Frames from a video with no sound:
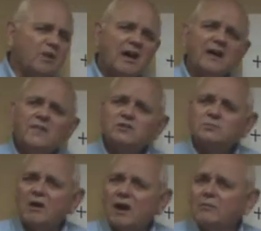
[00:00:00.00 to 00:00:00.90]
A lot of those
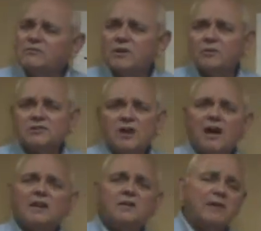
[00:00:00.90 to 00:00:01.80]
problems that we're
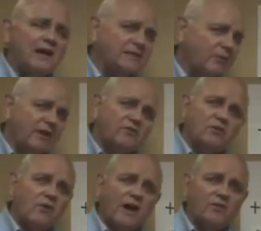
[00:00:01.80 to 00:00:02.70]
talking about that we have
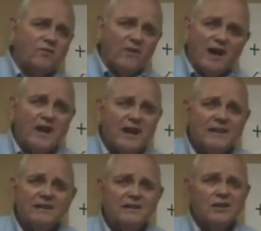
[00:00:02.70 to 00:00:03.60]
to go out and
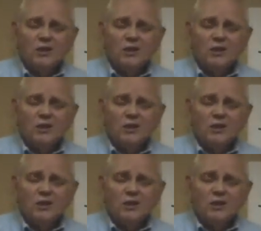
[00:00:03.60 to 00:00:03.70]
find,